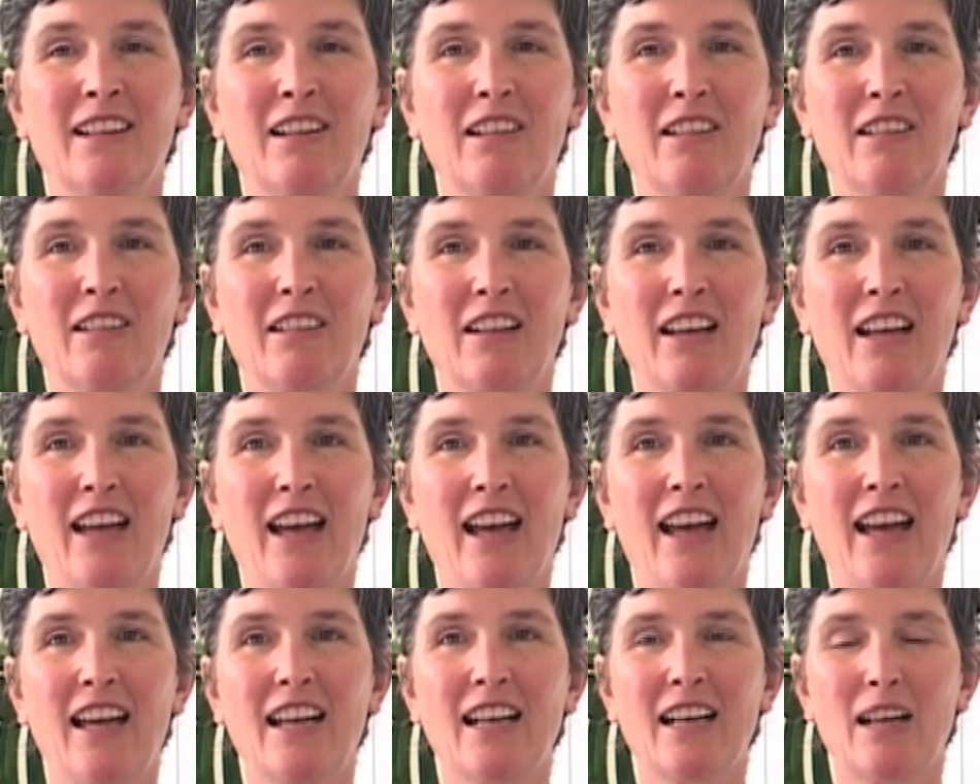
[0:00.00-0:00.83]

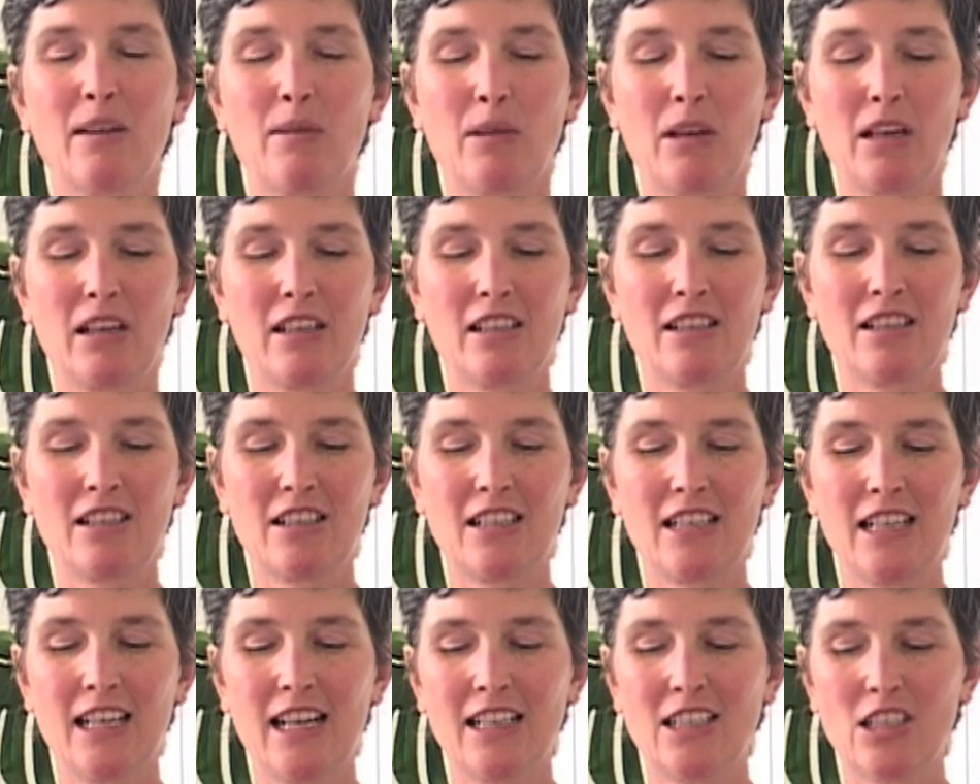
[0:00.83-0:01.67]
Okay, and then we're going to just
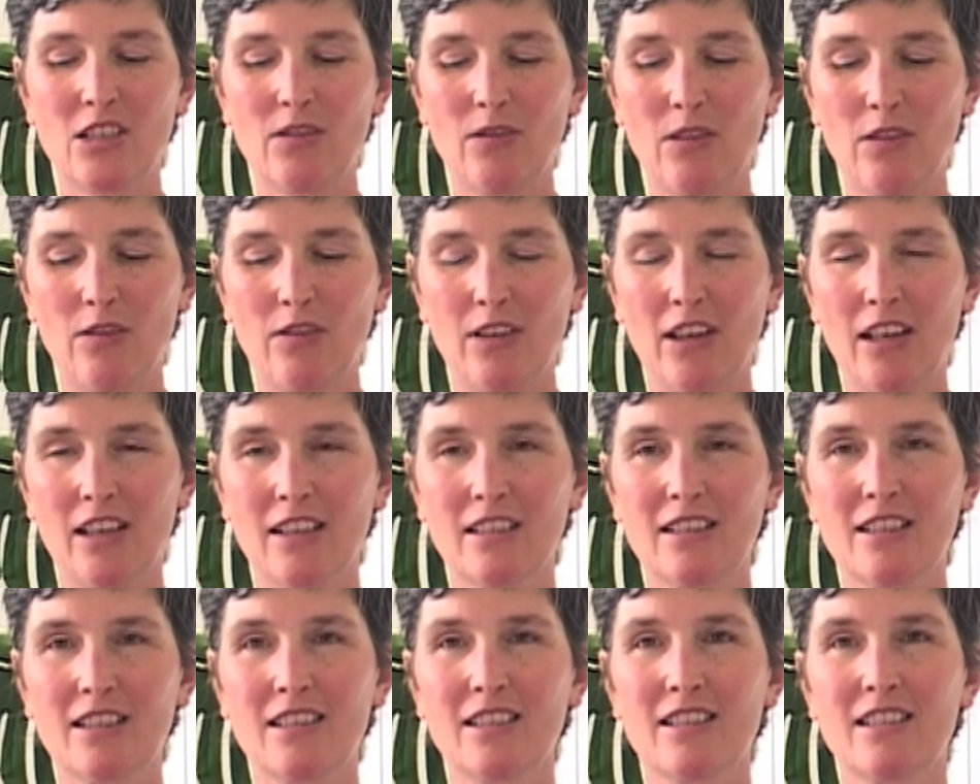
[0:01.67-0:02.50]
clench the
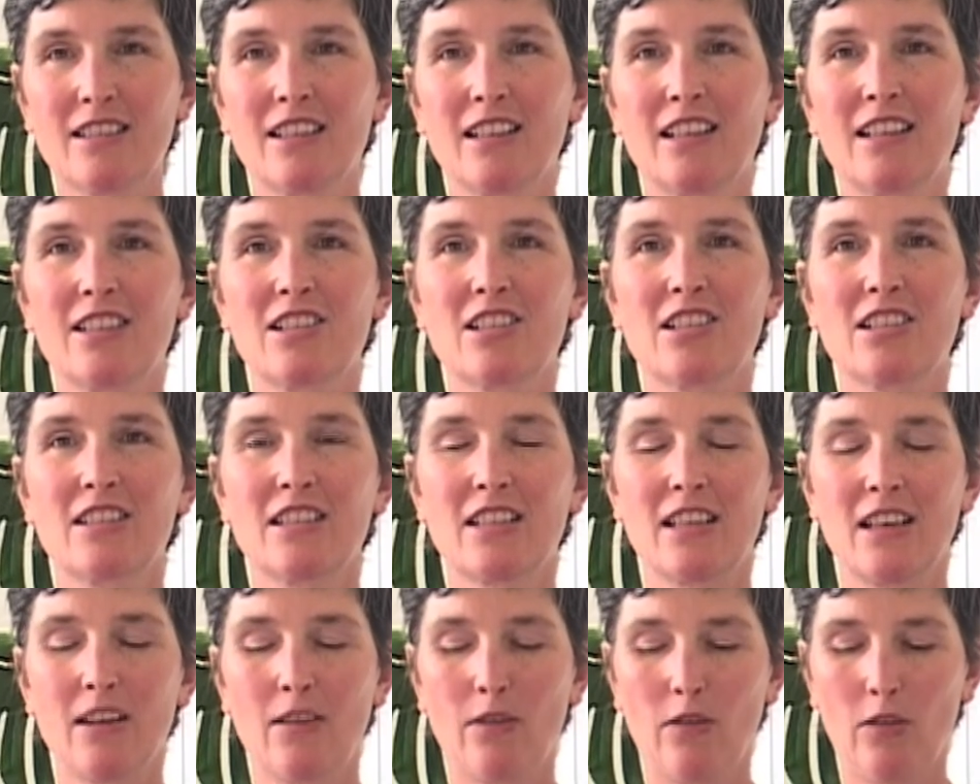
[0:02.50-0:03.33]
fists and just
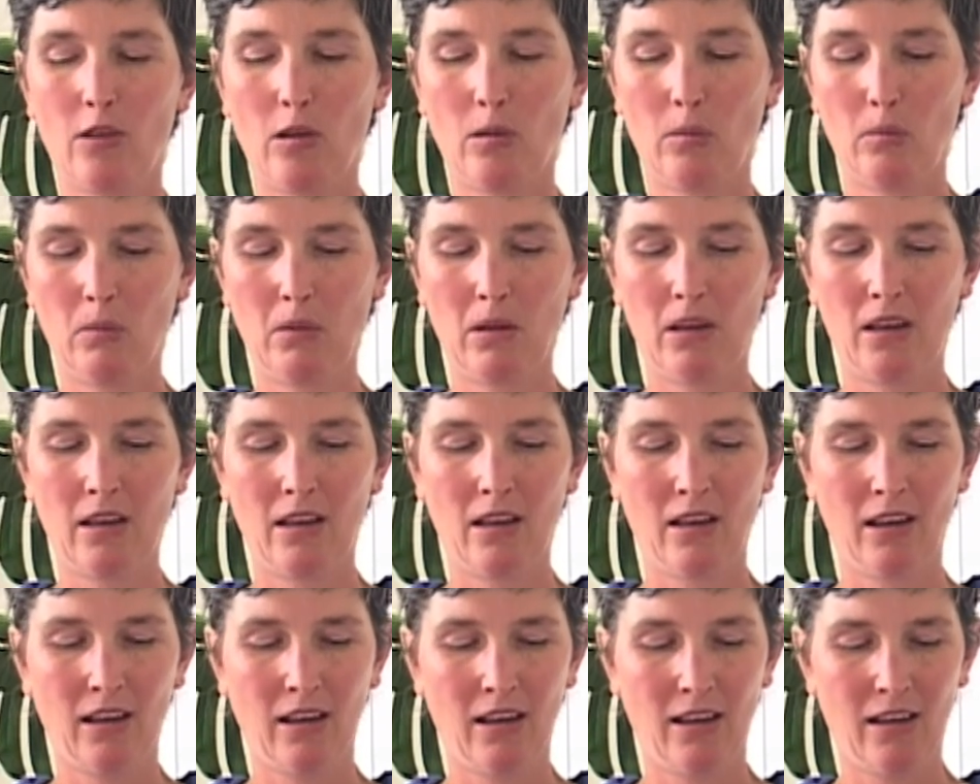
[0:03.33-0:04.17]
give them
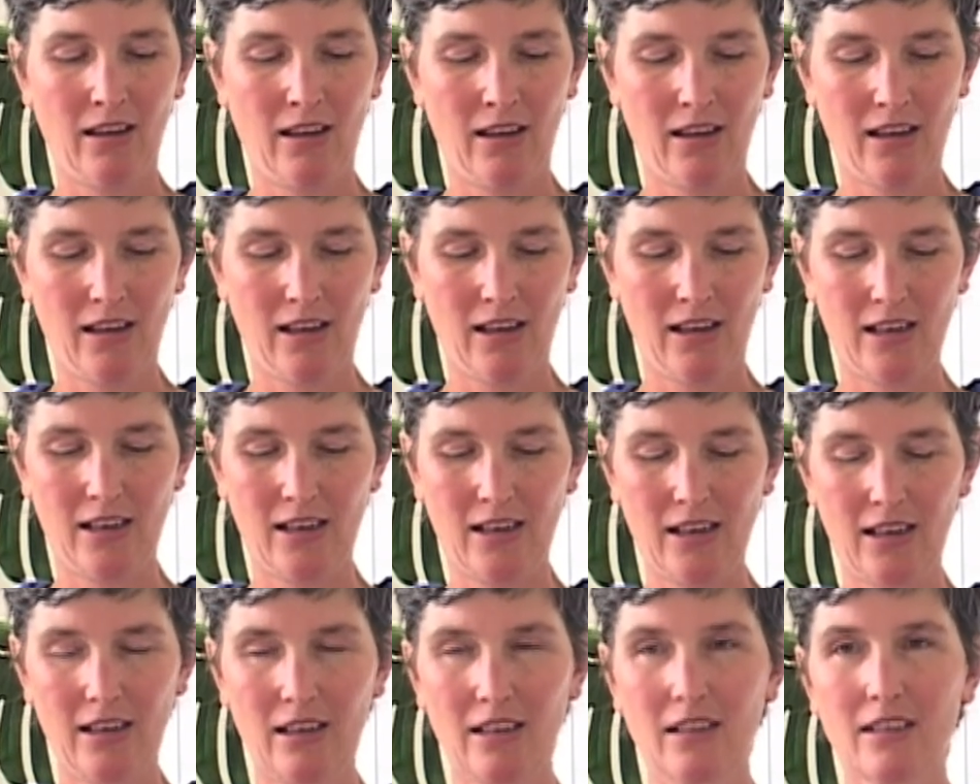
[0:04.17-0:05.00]
a
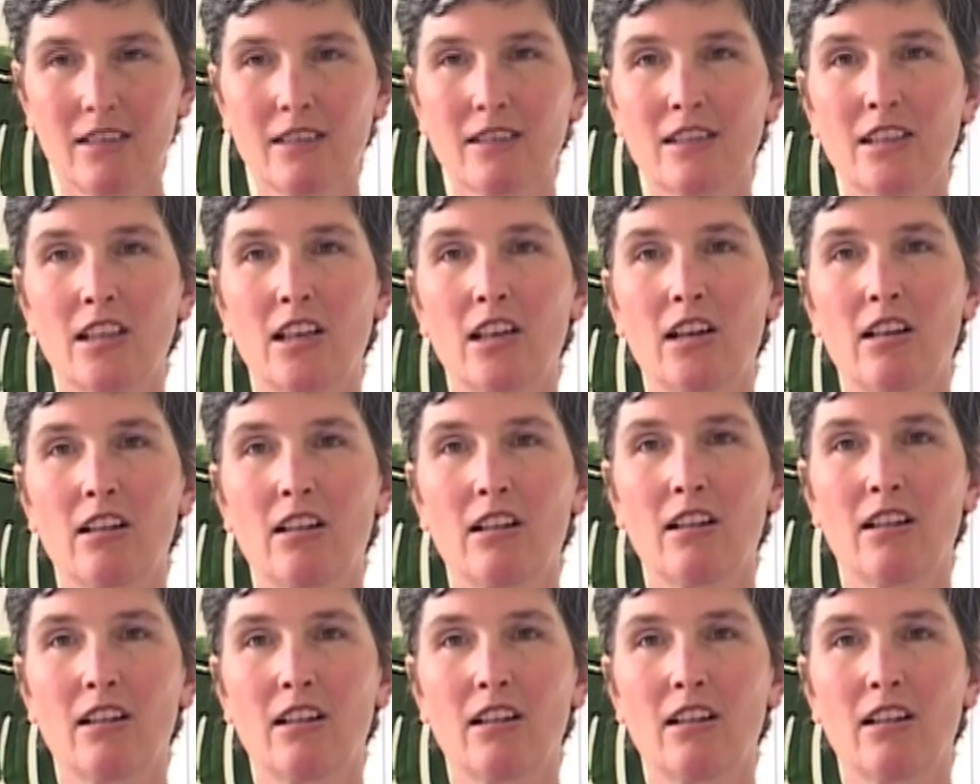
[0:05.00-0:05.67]
little turn.